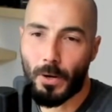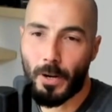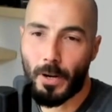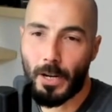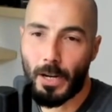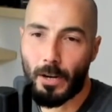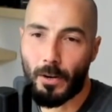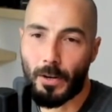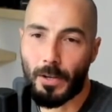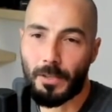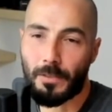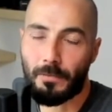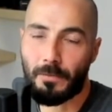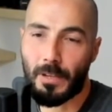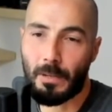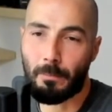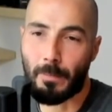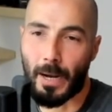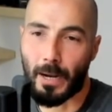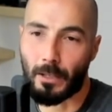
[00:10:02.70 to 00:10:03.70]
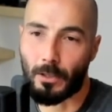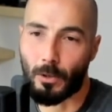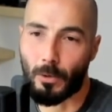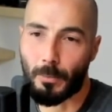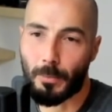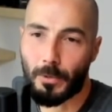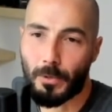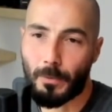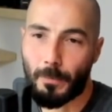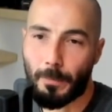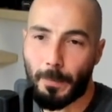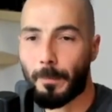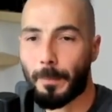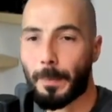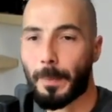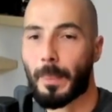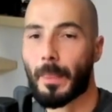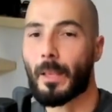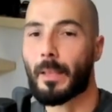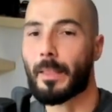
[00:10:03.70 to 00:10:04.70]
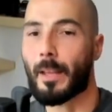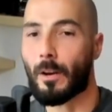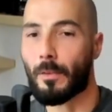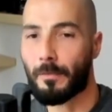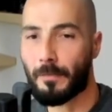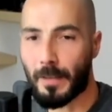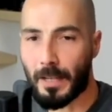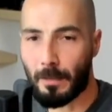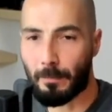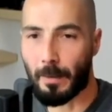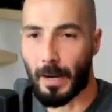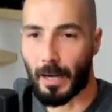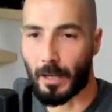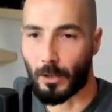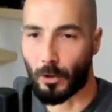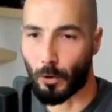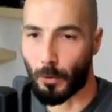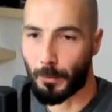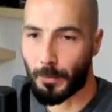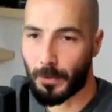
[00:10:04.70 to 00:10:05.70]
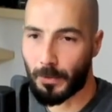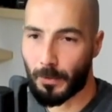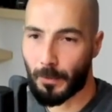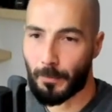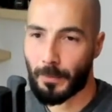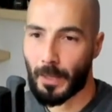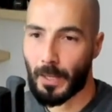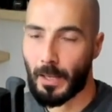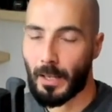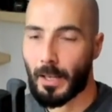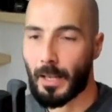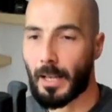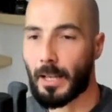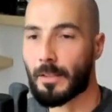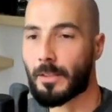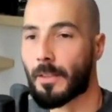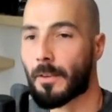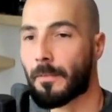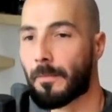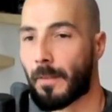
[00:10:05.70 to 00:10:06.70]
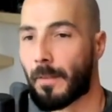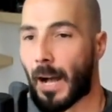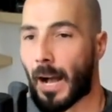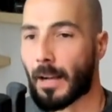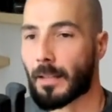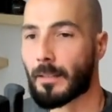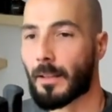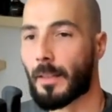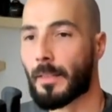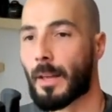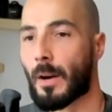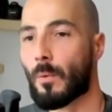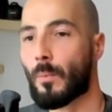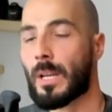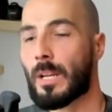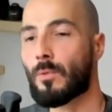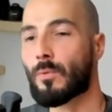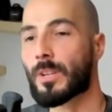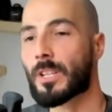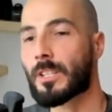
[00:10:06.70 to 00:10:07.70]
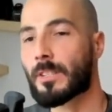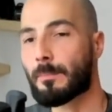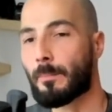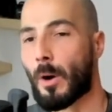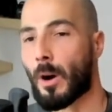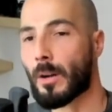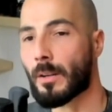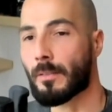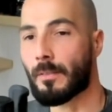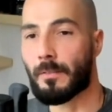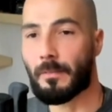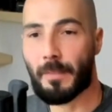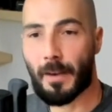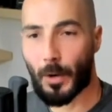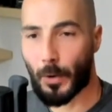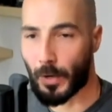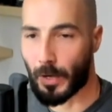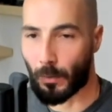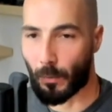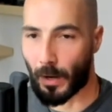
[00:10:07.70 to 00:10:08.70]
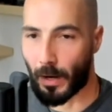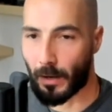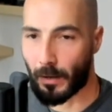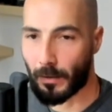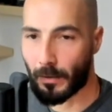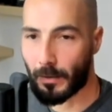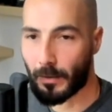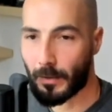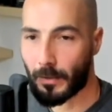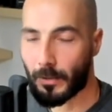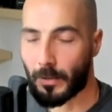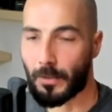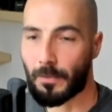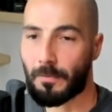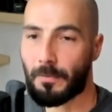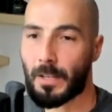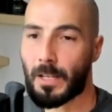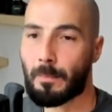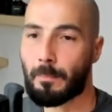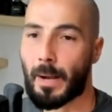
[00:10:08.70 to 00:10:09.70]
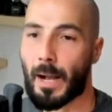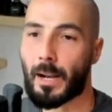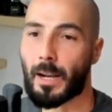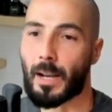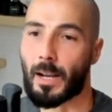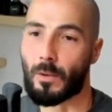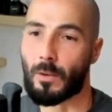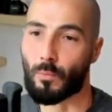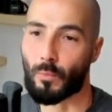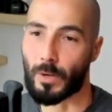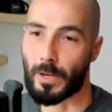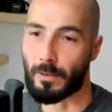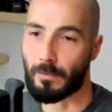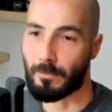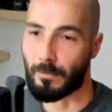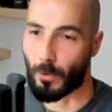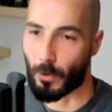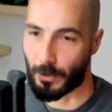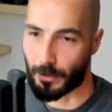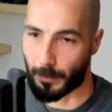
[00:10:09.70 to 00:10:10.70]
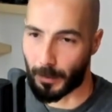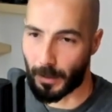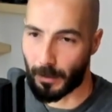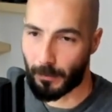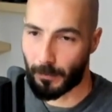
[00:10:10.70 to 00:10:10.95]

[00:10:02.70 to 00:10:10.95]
here is feedback loops. Now, feedback loops is the fact that we respond very well to feedback and reinforcement.